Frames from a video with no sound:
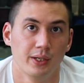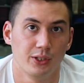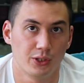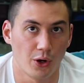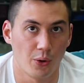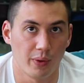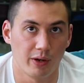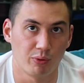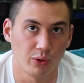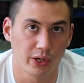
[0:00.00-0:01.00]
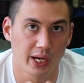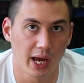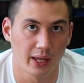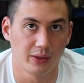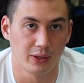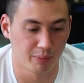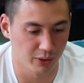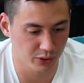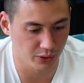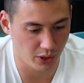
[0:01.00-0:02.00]
So if we're looking at the
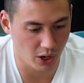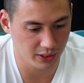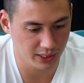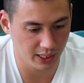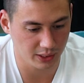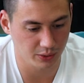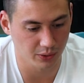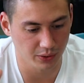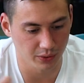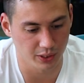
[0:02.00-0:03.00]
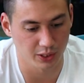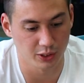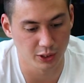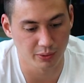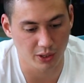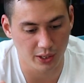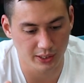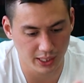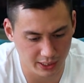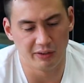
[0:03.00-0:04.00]
personal context or the consumer context,